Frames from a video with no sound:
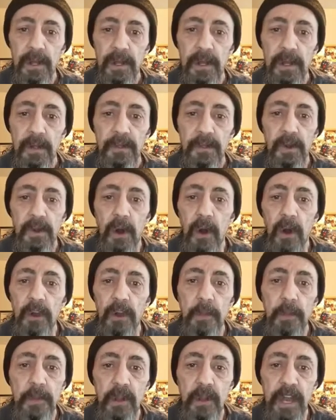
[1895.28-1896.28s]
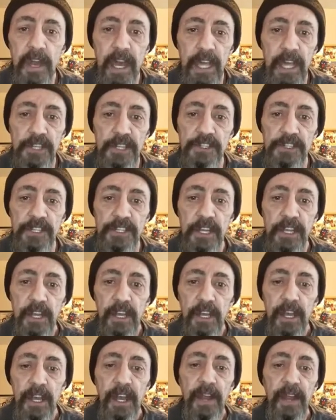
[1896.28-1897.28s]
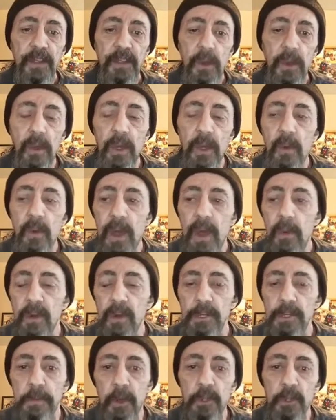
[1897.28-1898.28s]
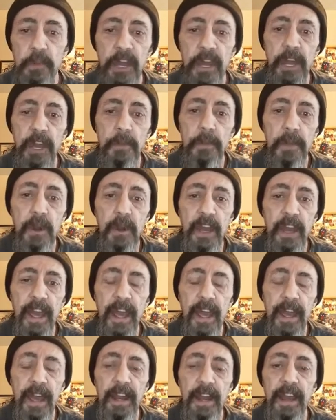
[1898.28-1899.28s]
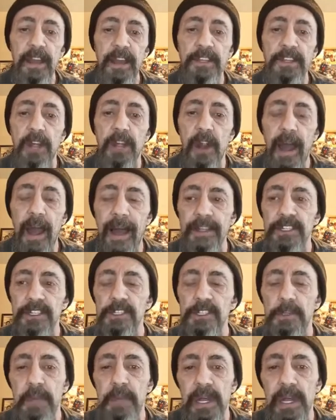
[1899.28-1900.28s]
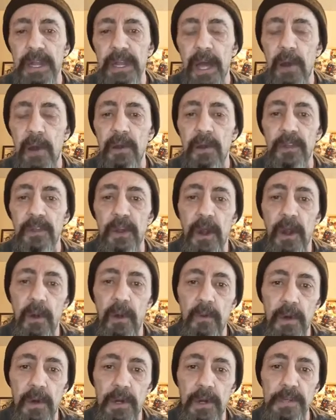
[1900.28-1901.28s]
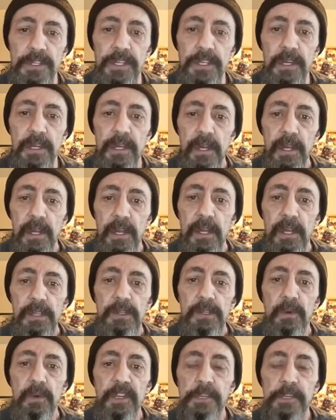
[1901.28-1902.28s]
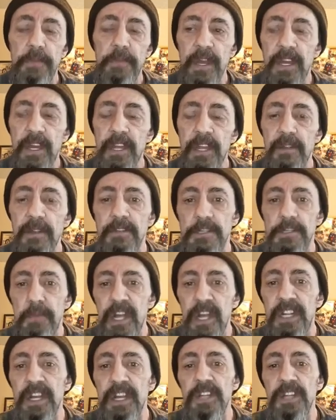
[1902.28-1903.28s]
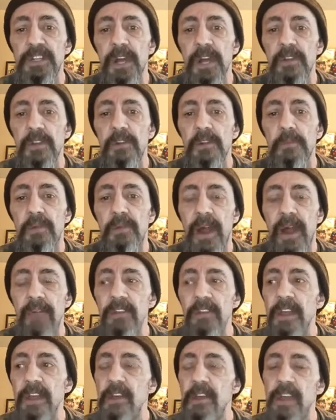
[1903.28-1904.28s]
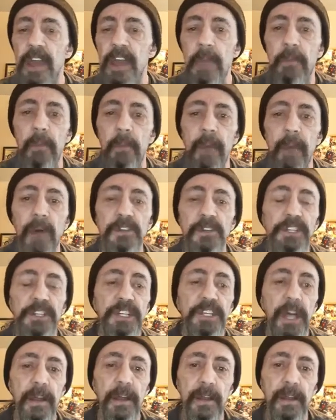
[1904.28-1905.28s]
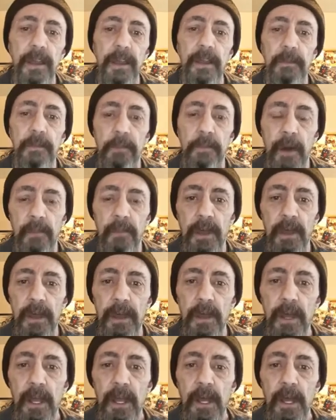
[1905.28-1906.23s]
They're all communications. And the only way we're supposed to be communicating is our actions speak louder than our words. So we speak to each other privately and keep our mouths shut in public.